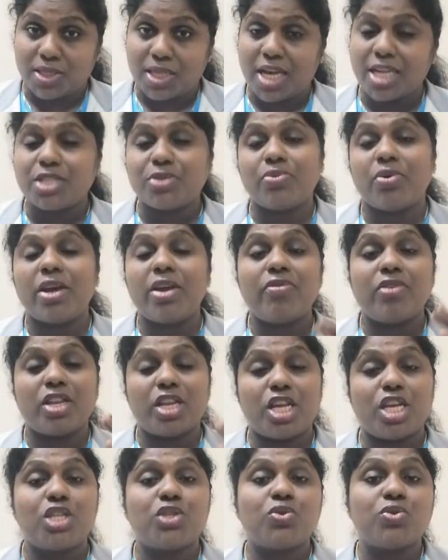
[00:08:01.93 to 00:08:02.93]
That's why we
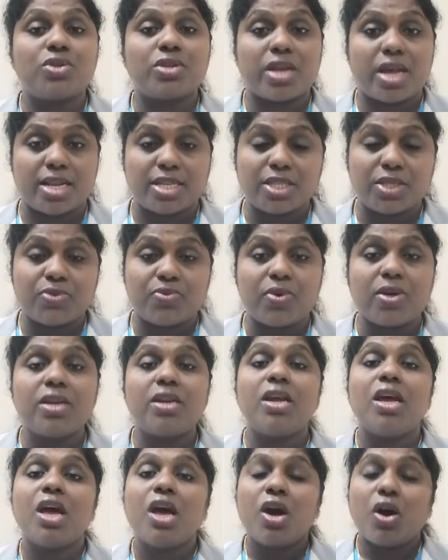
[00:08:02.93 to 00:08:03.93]
need to
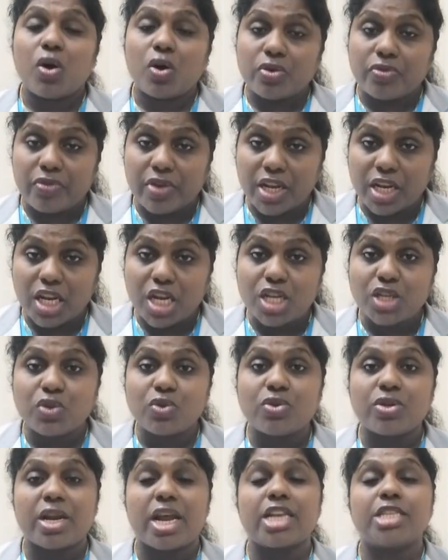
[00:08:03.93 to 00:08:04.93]
transfer or we need
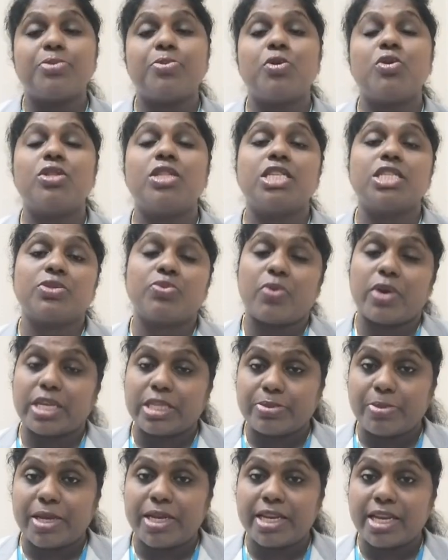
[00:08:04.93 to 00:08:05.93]
to transport this
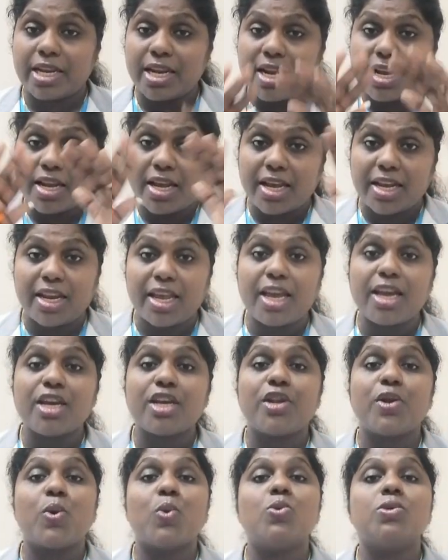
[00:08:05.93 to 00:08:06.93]
waste material in a
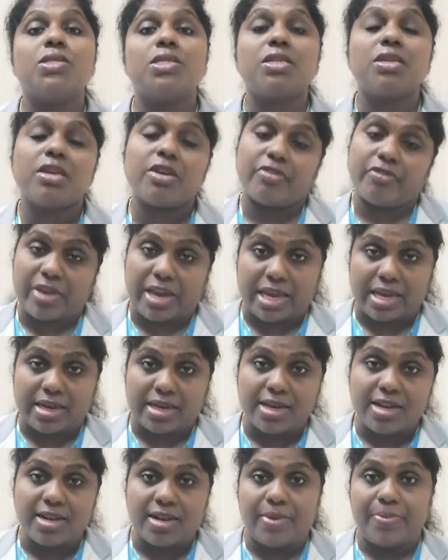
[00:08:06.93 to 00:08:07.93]
closed
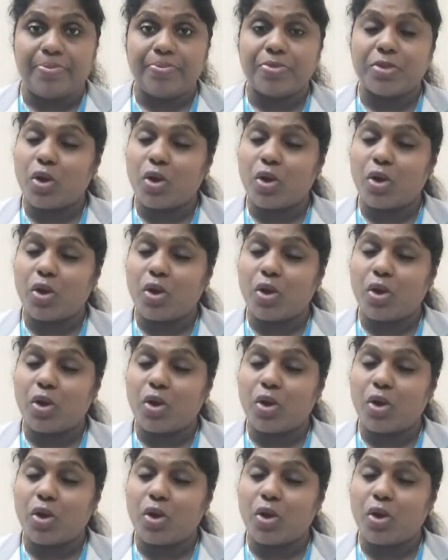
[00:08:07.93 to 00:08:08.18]
vehicle,